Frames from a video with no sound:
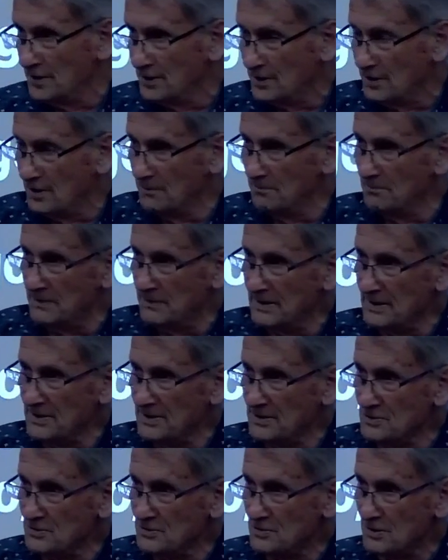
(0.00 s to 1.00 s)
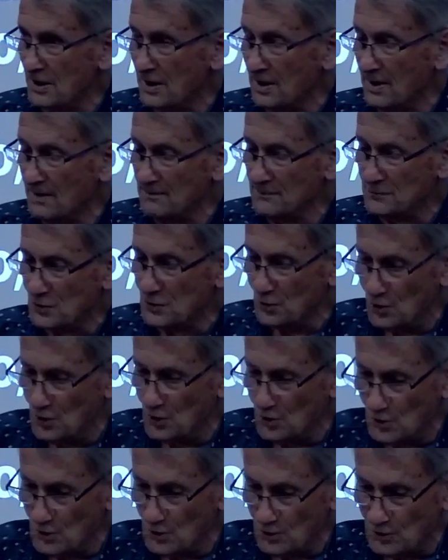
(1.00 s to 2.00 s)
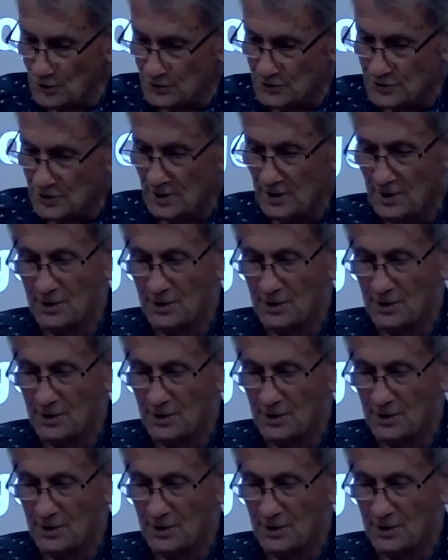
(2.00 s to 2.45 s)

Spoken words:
It means to urge,